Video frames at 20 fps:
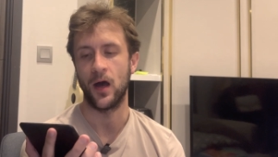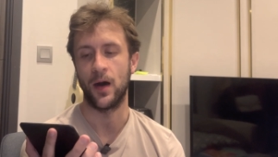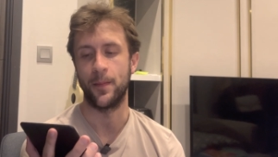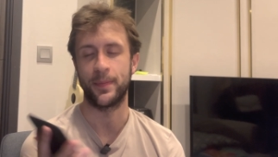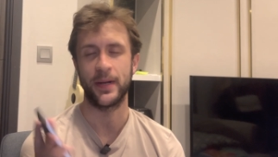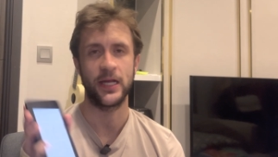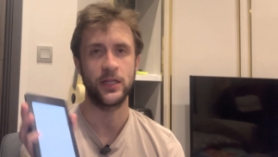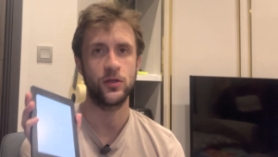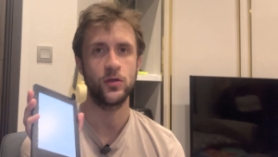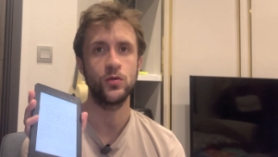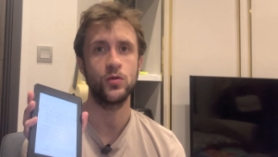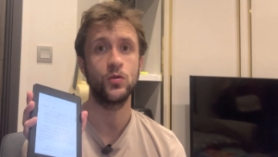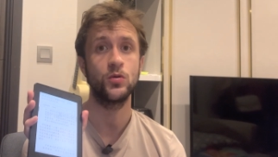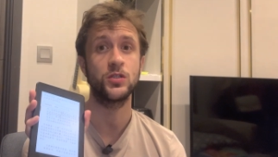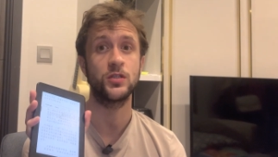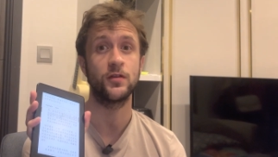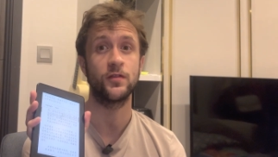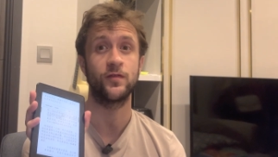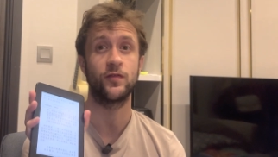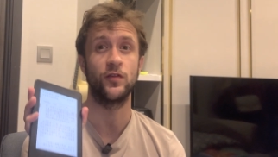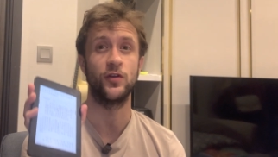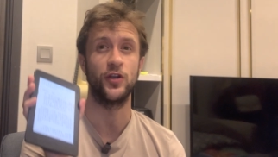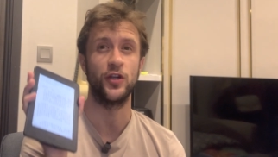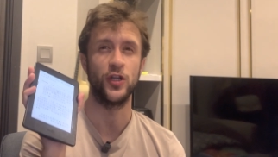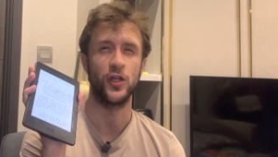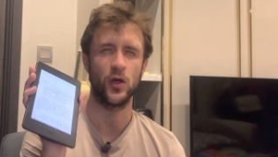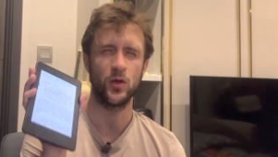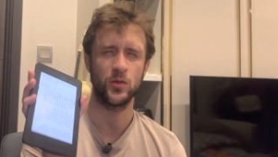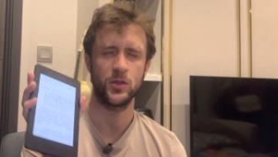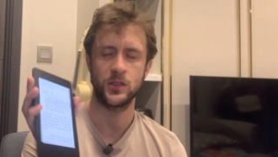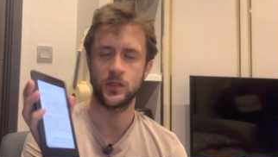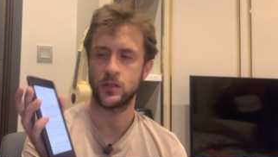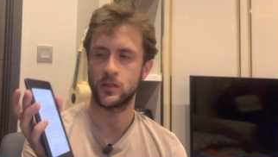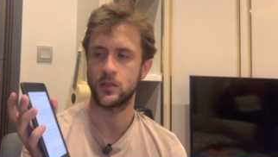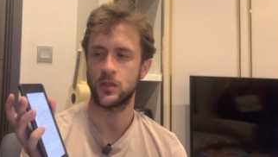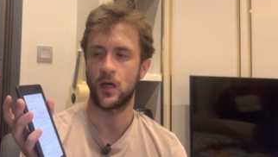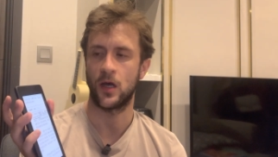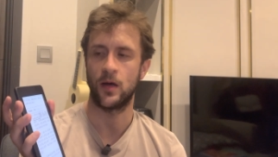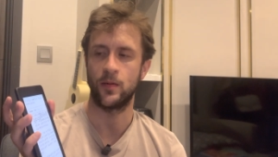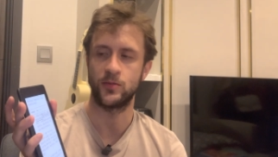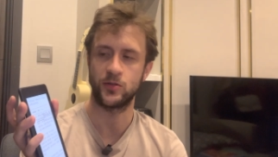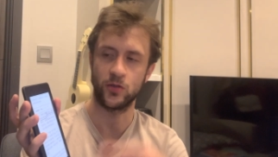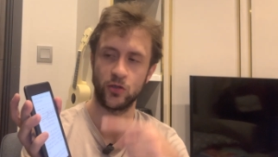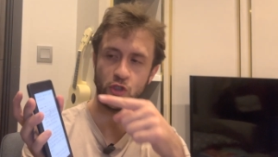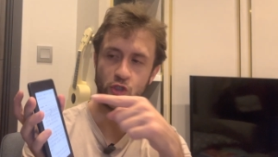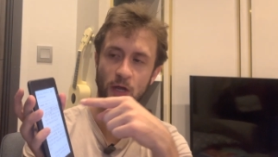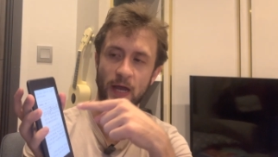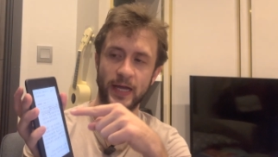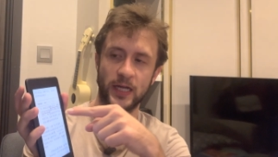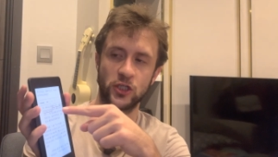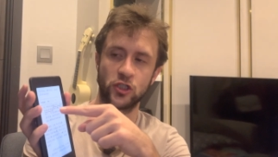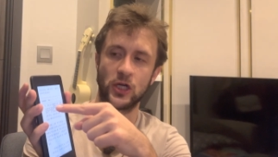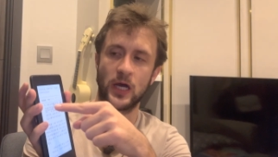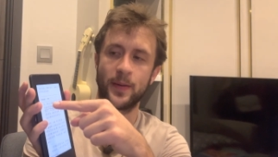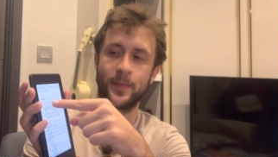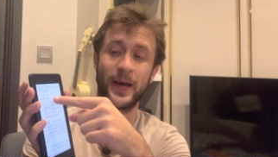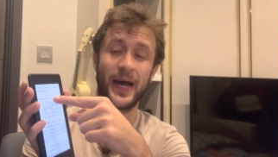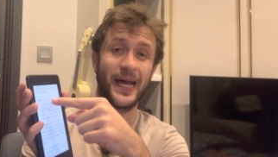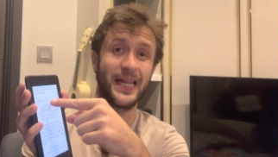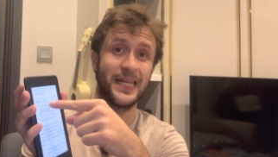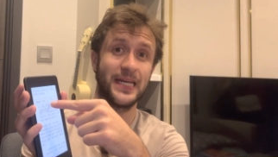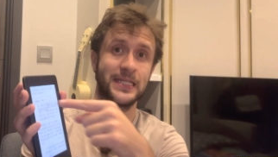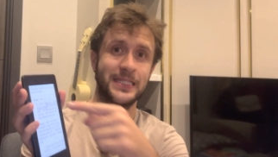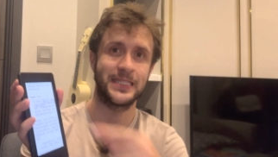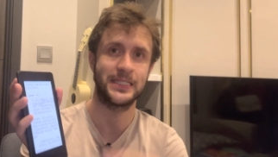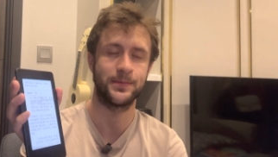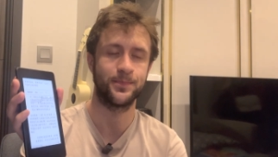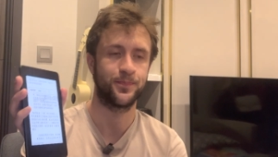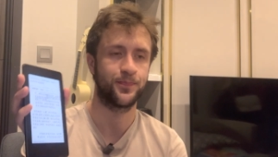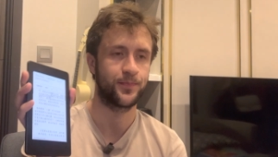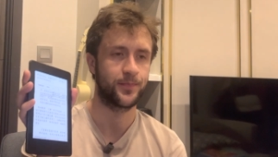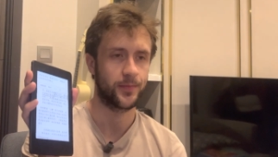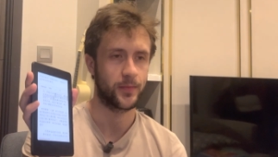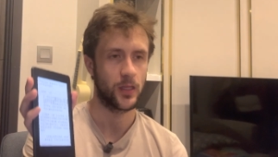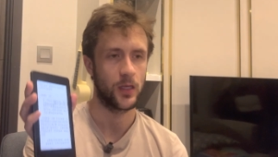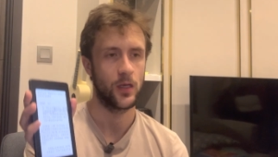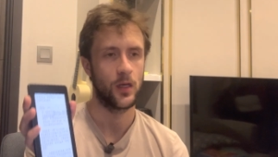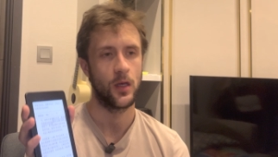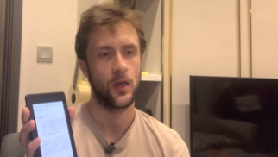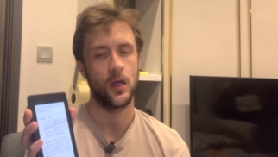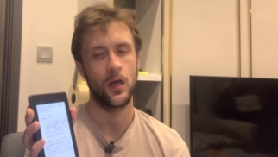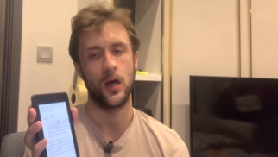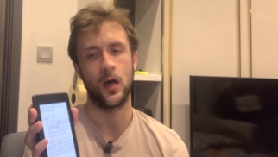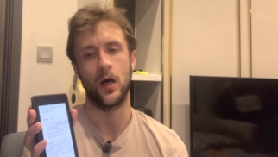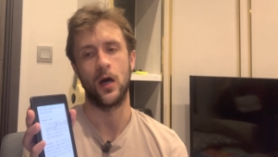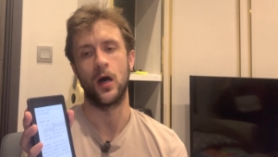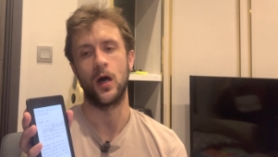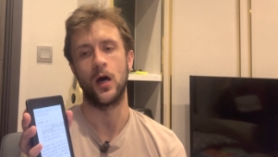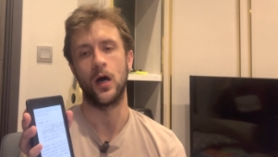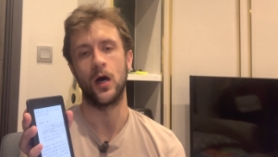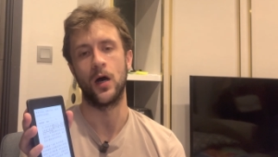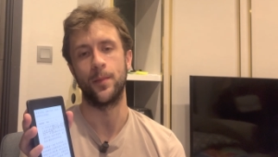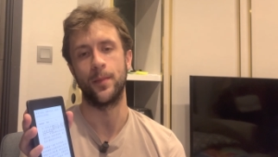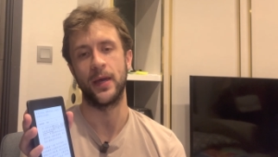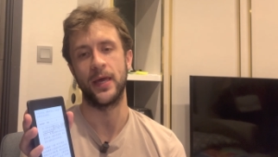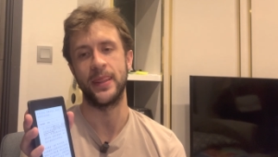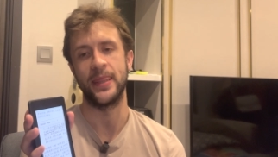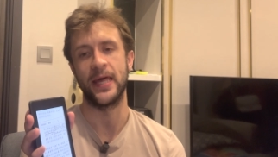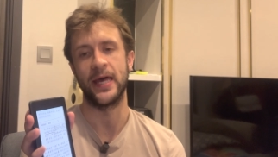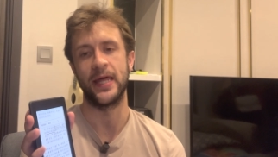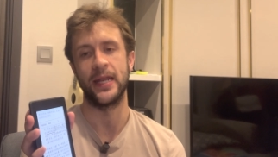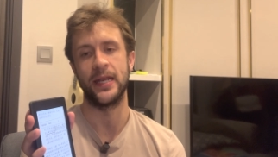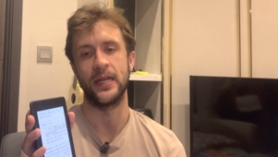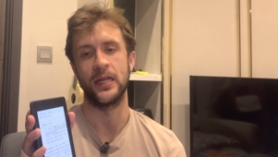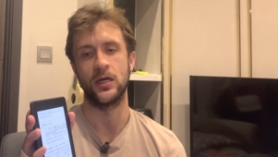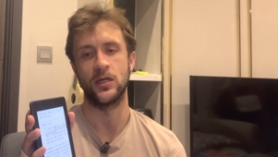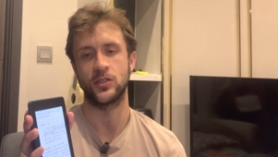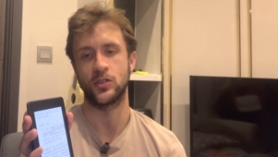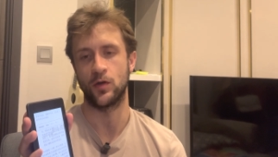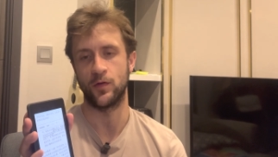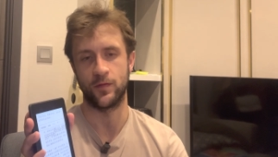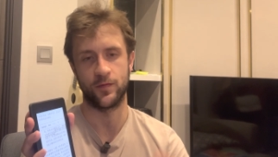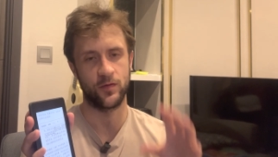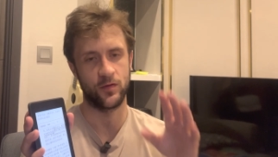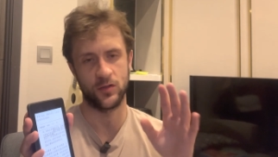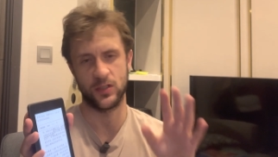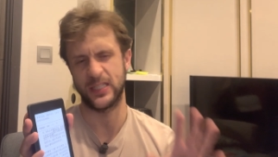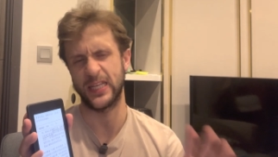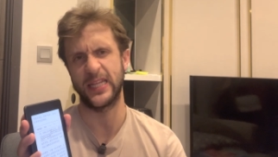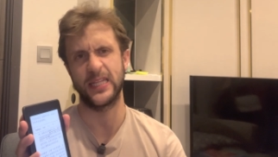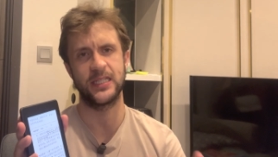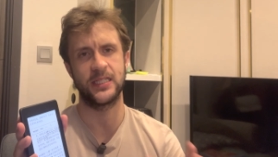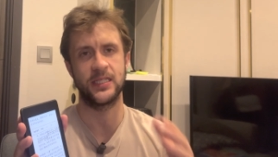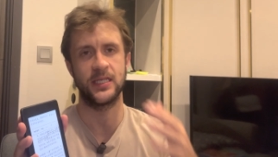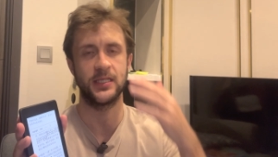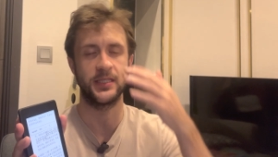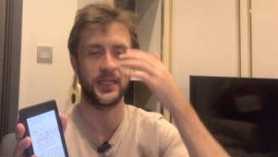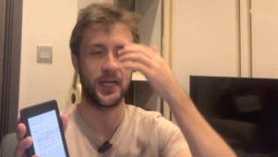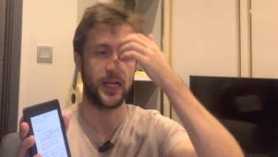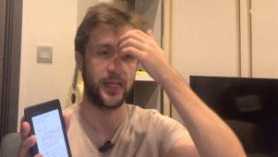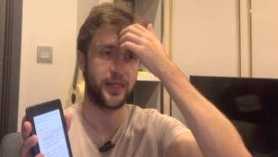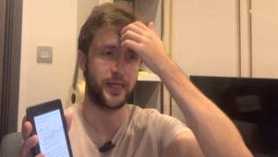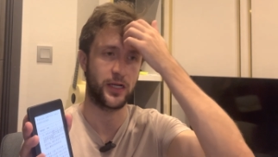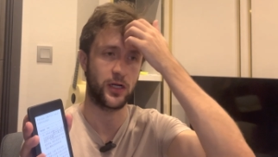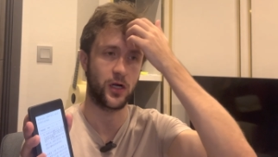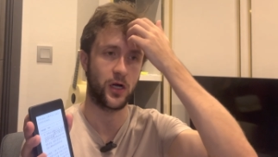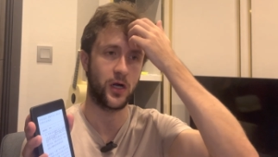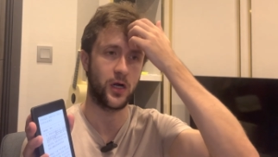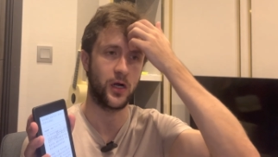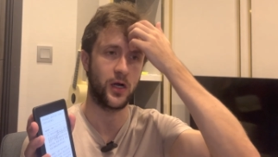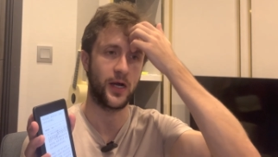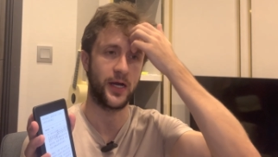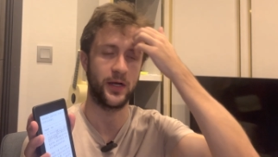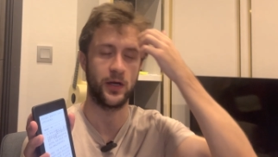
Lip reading: But I do use it for notes. So you drag and drop highlights, and then so for sentences that I think are